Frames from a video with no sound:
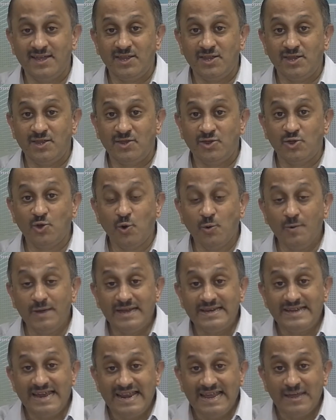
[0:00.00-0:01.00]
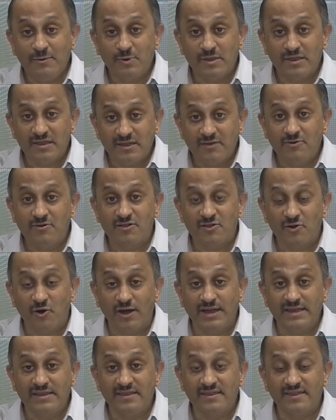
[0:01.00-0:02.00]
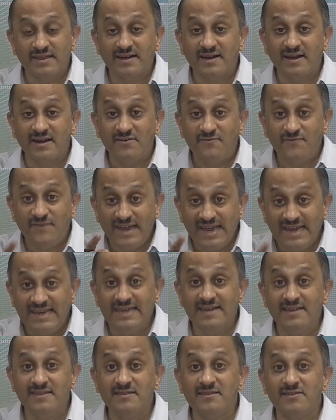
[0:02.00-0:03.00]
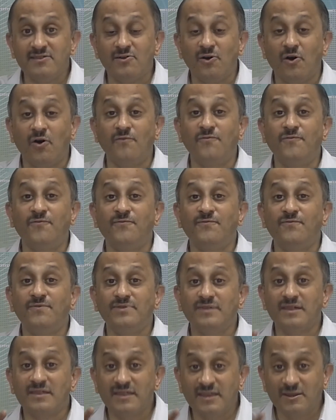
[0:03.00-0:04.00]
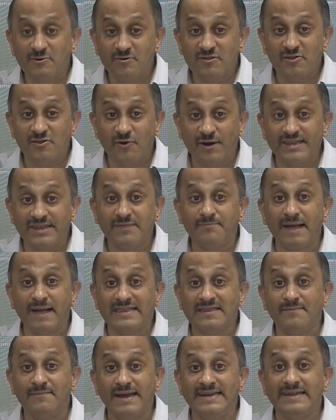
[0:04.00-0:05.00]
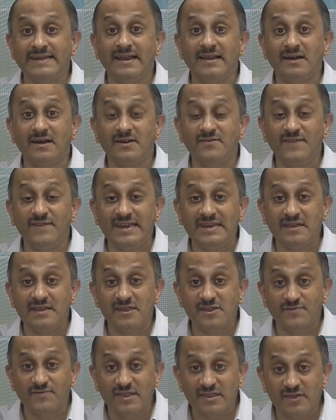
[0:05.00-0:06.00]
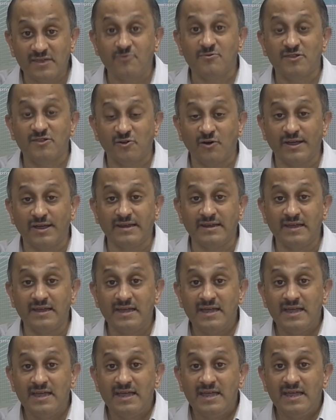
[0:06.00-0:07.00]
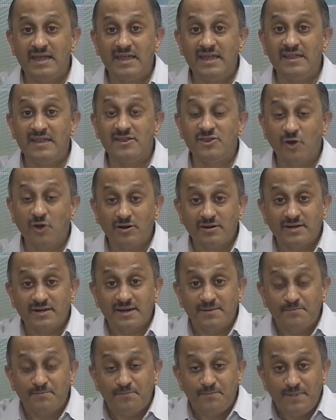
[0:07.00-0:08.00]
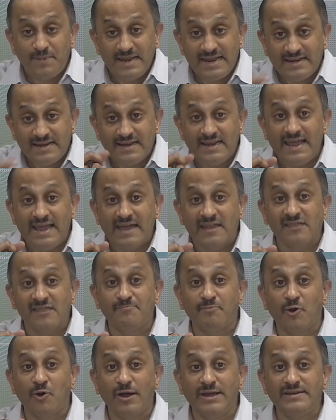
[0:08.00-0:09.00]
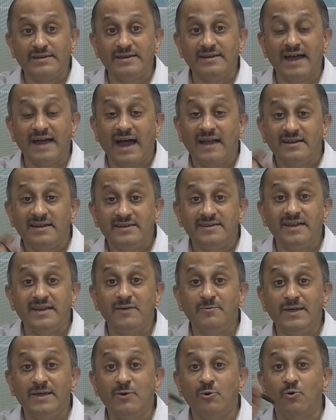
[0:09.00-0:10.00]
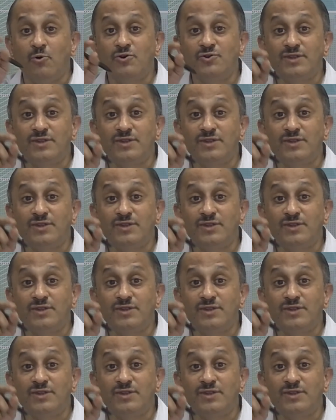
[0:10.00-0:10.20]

Though we are dealing with sinusoids, the convenience of the sinusoid, the mathematical convenience of the sinusoid is not completely exploited until we go to the